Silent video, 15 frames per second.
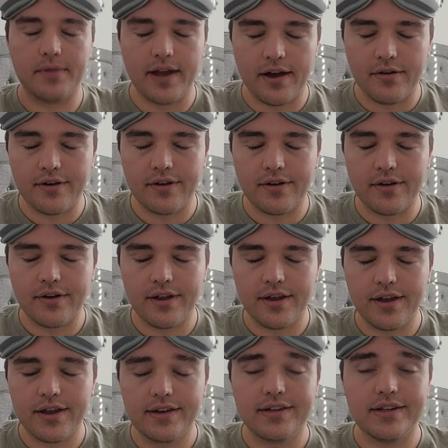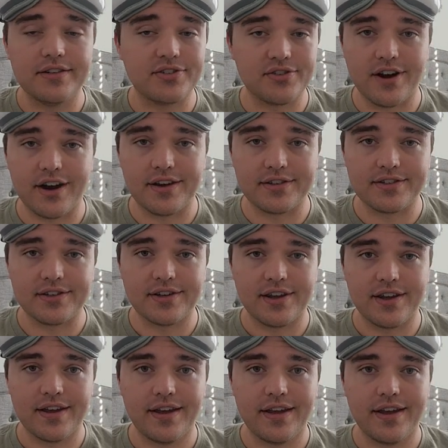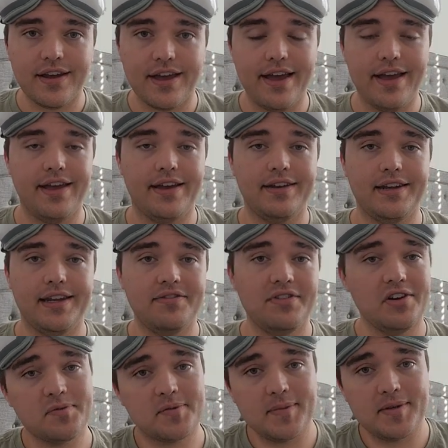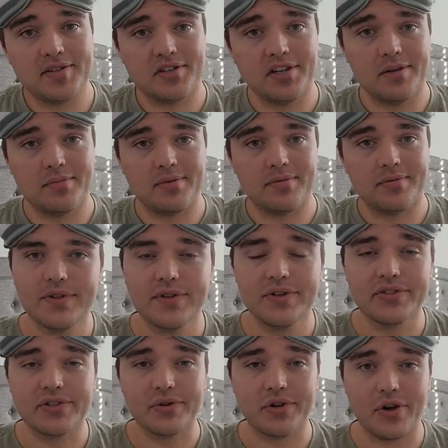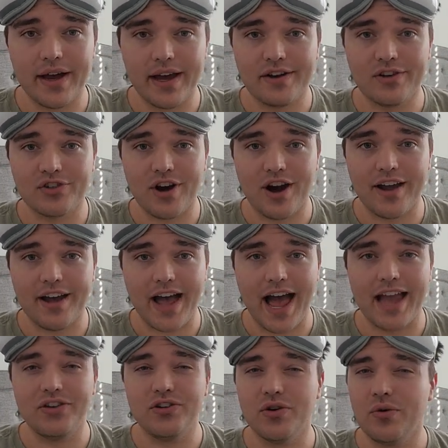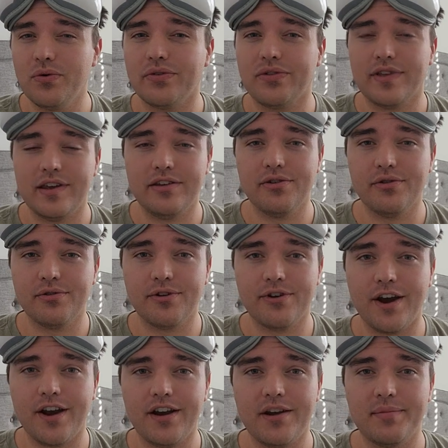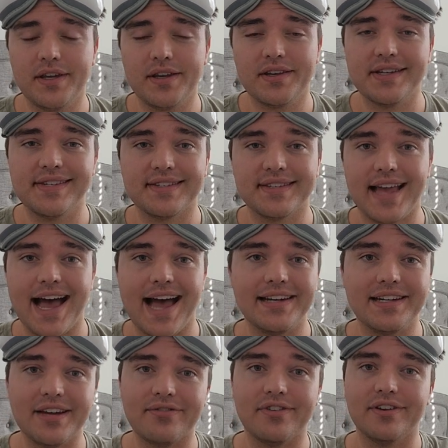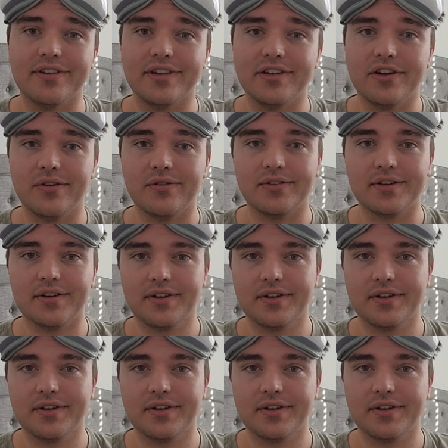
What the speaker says: down, de-stress, and even helps me sleep. So go ahead and try it. I don't think you'll regret it because I definitely don't.